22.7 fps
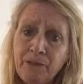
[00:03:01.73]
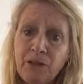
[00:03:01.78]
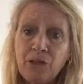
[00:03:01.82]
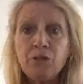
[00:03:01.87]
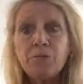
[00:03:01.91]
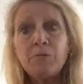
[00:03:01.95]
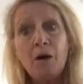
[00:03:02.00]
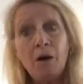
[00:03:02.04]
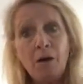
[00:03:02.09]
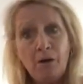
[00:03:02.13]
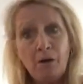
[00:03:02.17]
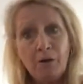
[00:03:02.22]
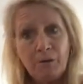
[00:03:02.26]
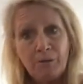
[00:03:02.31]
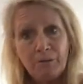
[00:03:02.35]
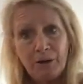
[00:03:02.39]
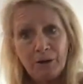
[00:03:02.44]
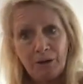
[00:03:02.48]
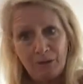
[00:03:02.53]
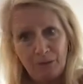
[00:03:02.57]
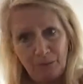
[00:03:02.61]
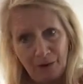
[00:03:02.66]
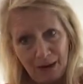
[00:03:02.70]
Tomorrow I'm
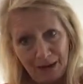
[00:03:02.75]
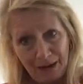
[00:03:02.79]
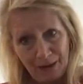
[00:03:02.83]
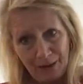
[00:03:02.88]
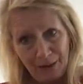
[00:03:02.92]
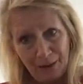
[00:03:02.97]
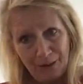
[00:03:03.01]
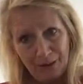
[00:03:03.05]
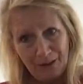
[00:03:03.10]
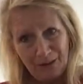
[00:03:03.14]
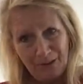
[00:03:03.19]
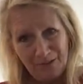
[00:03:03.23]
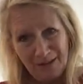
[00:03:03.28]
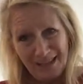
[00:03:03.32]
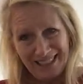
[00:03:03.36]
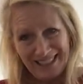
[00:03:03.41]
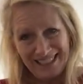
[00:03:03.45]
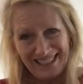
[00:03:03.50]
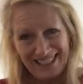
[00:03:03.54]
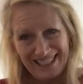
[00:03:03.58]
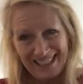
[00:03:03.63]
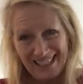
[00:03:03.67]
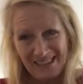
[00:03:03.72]
going to write a note to my
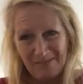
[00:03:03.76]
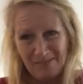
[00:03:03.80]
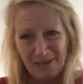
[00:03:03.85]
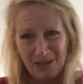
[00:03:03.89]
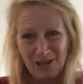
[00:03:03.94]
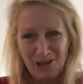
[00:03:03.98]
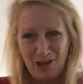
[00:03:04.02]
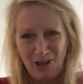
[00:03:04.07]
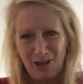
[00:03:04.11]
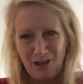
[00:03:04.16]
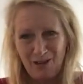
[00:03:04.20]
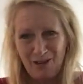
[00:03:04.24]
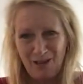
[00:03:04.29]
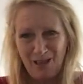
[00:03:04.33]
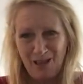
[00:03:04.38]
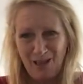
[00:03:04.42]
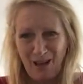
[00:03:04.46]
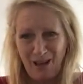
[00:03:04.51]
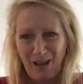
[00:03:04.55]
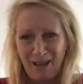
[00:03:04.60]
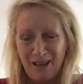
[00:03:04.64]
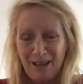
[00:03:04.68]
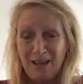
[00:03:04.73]
son and my
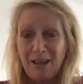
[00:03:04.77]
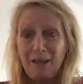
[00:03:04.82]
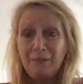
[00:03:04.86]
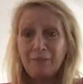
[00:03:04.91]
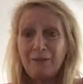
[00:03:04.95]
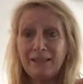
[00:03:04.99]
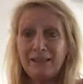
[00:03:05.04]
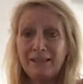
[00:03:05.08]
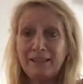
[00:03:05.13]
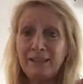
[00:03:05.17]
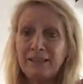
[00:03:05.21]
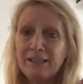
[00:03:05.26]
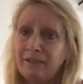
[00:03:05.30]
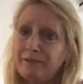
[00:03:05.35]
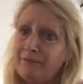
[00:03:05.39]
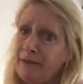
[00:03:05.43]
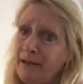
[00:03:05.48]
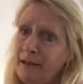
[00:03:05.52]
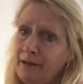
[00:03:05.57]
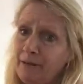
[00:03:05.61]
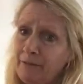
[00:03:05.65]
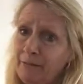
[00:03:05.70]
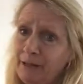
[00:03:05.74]
daughter-in-law. My son's a
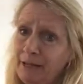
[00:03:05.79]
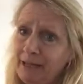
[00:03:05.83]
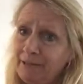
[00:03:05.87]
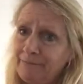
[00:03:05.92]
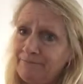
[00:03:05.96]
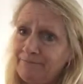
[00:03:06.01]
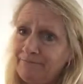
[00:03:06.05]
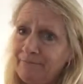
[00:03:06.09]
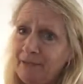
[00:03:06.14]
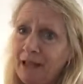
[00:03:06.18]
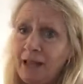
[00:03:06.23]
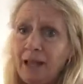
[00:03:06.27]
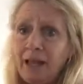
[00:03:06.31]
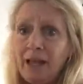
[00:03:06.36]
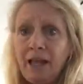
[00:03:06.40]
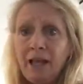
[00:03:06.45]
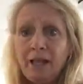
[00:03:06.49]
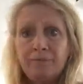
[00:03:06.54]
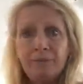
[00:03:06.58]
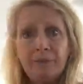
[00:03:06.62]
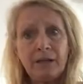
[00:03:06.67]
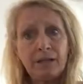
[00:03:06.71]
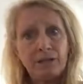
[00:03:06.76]
fireman,
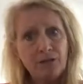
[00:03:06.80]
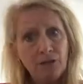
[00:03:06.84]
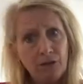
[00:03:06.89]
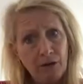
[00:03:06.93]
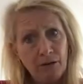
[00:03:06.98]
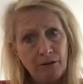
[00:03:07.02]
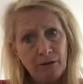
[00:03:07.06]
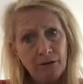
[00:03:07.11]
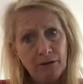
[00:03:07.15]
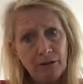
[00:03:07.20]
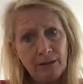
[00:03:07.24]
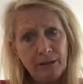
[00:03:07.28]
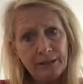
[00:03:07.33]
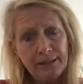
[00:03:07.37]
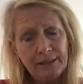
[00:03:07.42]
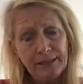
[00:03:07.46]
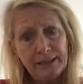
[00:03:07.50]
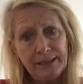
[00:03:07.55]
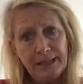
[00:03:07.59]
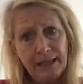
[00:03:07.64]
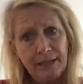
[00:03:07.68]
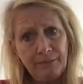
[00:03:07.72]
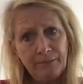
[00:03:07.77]
and my daughter-in-law is
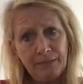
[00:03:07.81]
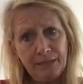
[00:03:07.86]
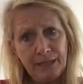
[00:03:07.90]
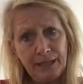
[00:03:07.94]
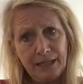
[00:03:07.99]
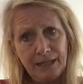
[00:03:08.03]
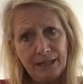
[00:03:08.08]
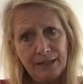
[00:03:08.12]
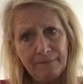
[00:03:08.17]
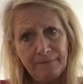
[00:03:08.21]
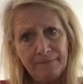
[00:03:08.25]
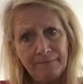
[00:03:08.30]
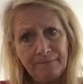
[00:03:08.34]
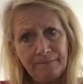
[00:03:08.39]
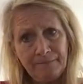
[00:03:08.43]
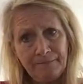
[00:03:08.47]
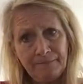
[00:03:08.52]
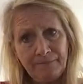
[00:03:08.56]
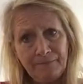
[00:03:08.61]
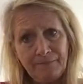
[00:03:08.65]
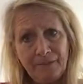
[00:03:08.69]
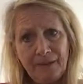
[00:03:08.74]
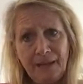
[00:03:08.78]
an EMT.
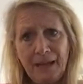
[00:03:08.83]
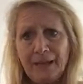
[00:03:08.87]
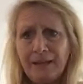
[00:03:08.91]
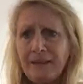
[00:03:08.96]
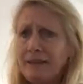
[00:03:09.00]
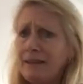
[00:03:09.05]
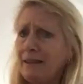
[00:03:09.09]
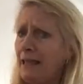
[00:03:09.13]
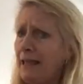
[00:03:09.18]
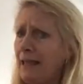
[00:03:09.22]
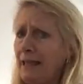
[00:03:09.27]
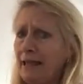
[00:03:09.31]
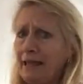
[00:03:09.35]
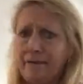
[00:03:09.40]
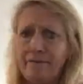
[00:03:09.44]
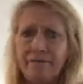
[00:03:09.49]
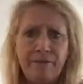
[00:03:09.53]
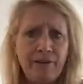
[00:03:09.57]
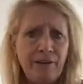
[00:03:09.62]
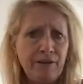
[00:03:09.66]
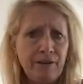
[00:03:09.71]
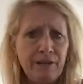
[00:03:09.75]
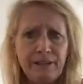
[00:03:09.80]
And they have
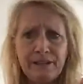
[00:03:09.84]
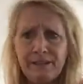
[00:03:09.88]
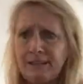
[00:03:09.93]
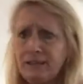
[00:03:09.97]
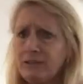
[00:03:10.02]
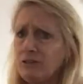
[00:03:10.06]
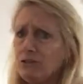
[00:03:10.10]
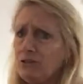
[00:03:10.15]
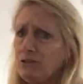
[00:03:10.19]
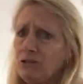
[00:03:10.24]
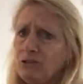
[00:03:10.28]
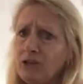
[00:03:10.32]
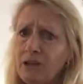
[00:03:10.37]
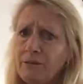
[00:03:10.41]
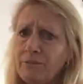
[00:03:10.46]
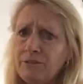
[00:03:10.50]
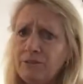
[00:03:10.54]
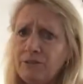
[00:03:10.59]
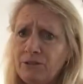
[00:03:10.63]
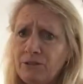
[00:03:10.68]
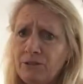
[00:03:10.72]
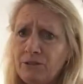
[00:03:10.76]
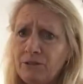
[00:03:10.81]
very essential
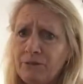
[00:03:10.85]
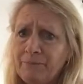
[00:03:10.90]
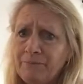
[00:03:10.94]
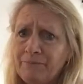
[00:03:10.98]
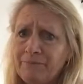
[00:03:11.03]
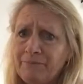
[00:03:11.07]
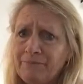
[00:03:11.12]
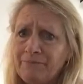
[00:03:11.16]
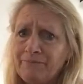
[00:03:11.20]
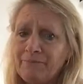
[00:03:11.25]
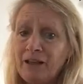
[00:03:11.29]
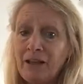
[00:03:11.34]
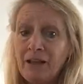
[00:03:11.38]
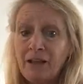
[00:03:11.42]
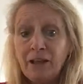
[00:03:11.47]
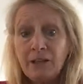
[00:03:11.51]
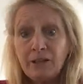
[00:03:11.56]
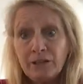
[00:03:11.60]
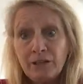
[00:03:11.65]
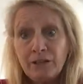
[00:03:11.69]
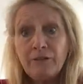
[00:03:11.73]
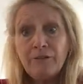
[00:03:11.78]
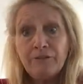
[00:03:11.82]
jobs too.
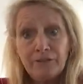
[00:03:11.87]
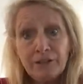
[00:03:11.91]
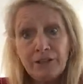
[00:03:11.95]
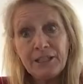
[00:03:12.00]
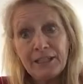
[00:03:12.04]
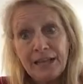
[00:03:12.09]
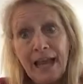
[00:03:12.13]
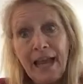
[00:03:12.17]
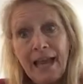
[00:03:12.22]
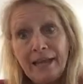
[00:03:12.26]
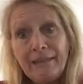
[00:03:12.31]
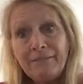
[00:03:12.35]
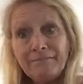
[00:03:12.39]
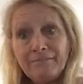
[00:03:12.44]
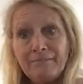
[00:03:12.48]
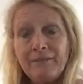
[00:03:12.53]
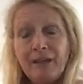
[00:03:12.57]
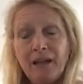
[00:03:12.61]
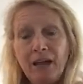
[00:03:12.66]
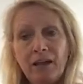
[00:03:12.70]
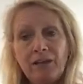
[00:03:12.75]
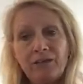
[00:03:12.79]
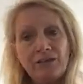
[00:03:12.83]
So for today,
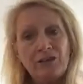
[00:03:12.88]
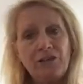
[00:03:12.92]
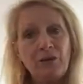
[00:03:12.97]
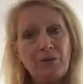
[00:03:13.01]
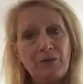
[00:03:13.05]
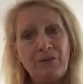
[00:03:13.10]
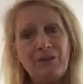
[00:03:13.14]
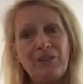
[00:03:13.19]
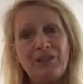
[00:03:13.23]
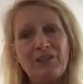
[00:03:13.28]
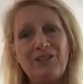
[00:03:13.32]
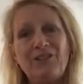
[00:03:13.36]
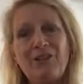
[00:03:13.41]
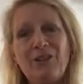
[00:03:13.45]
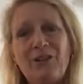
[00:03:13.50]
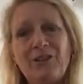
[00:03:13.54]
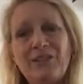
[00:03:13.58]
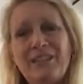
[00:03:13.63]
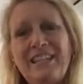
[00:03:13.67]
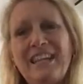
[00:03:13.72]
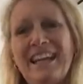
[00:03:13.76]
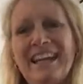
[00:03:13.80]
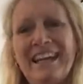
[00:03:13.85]
I'll start with this
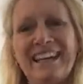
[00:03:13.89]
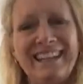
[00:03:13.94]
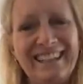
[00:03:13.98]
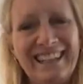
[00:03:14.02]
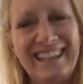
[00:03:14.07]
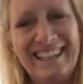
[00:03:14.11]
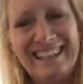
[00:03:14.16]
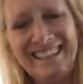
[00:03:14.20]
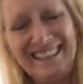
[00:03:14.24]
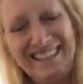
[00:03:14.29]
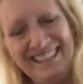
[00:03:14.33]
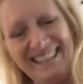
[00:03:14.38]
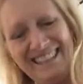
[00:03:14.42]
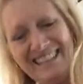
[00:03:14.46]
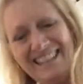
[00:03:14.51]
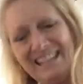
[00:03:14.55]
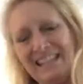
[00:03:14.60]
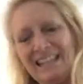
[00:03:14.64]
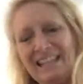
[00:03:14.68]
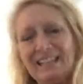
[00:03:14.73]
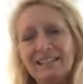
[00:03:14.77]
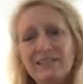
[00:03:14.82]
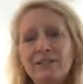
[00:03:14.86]
heart to Haley.
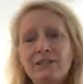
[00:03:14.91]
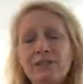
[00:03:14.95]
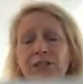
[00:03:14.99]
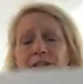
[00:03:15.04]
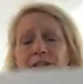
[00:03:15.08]
So